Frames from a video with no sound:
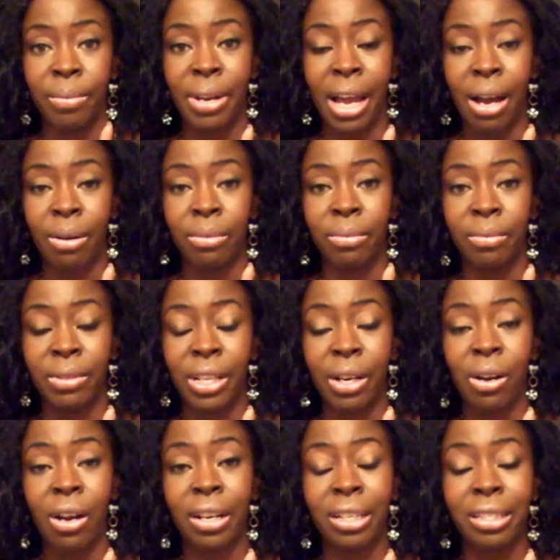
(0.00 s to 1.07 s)
Now,
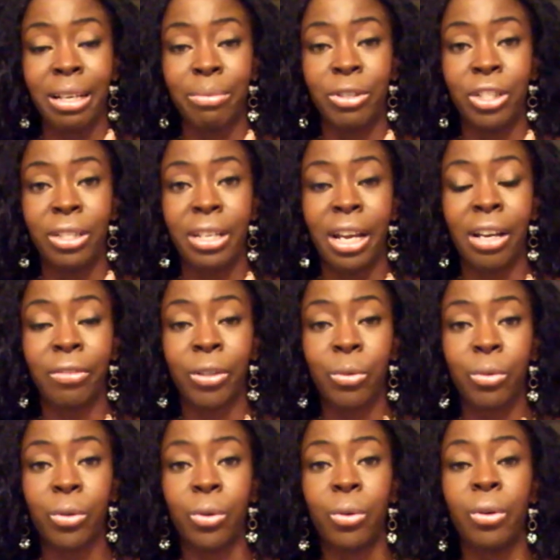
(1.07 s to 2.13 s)
there are exceptions to every
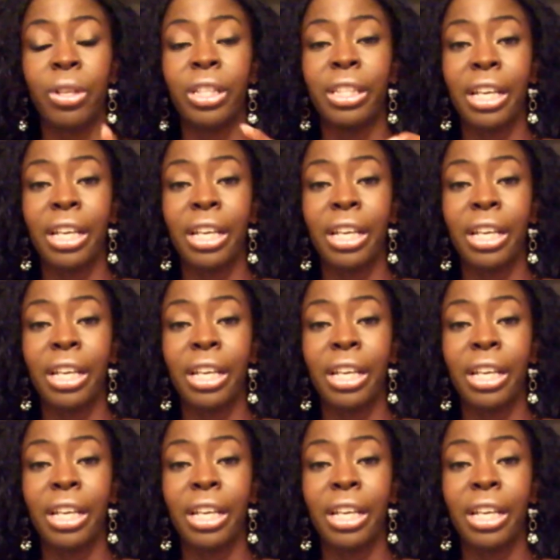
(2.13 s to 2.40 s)
rule.